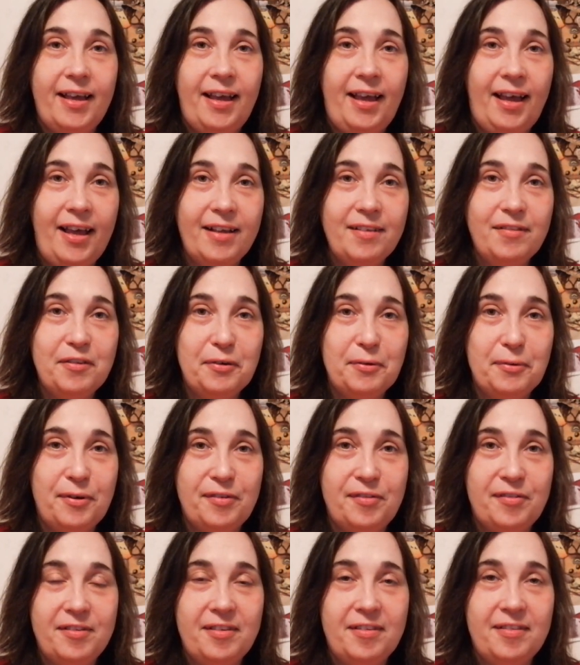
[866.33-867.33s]
Hands
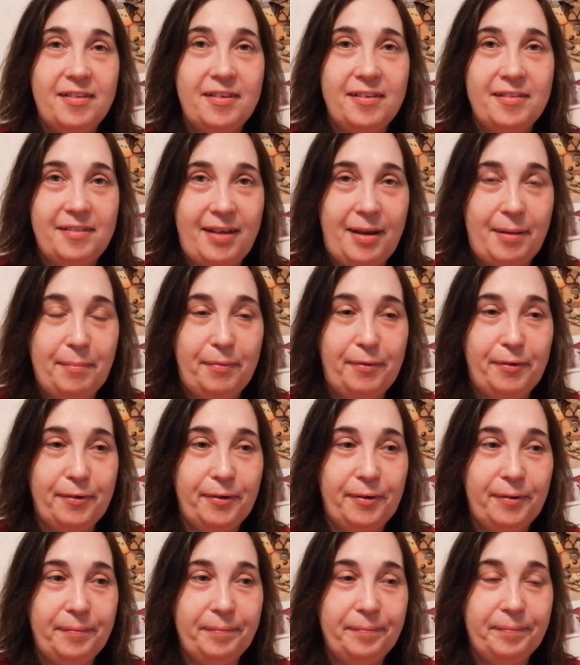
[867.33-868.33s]
Across the Sea
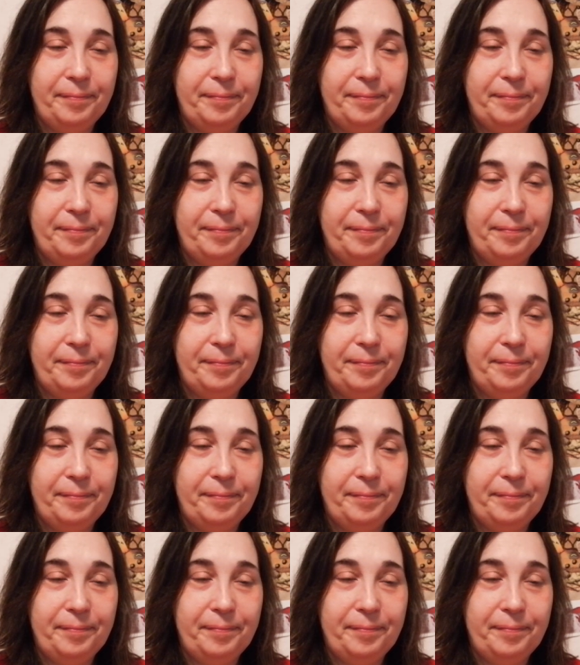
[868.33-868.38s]
sampler